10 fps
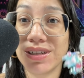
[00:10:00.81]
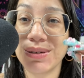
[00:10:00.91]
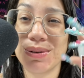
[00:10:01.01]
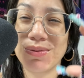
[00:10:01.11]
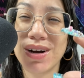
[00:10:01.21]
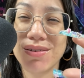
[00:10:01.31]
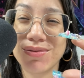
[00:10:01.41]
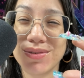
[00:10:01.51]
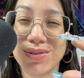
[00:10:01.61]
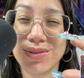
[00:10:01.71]
They were
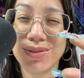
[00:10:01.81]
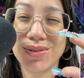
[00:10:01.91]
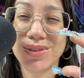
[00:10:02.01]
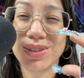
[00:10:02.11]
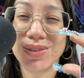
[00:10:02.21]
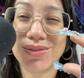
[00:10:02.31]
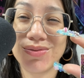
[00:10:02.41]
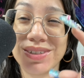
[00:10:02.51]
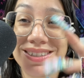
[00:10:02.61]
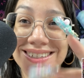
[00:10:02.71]
waffles
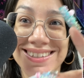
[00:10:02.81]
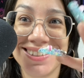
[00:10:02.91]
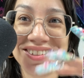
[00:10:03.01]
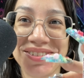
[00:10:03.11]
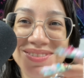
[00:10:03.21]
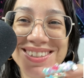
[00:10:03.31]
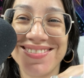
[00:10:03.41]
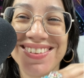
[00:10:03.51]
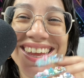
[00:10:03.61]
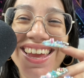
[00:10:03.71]
with like syrup in
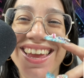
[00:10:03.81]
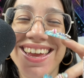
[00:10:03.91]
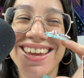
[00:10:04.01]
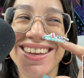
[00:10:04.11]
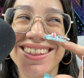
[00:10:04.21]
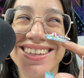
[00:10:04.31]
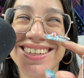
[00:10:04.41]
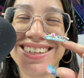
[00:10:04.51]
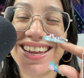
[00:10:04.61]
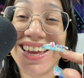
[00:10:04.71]
them and
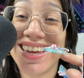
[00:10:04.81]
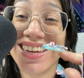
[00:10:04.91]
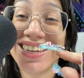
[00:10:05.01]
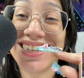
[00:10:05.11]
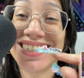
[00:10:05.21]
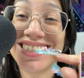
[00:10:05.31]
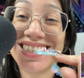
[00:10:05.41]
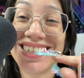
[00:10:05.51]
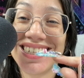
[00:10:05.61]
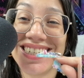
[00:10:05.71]
then egg,
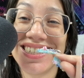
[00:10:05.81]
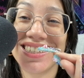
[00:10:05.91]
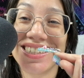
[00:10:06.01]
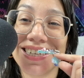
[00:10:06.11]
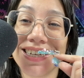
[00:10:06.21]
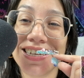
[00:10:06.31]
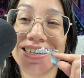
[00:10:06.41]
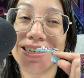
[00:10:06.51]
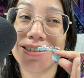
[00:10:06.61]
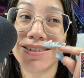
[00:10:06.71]
cheese,
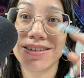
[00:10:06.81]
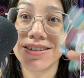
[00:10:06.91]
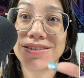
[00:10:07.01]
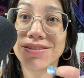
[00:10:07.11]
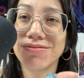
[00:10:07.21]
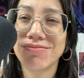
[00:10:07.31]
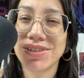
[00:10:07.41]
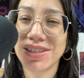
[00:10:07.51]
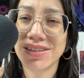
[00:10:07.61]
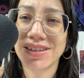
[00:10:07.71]
and
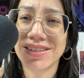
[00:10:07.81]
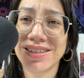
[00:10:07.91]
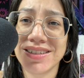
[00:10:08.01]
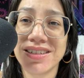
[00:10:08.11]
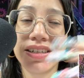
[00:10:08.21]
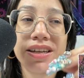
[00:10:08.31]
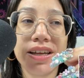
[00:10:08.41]
a sausage.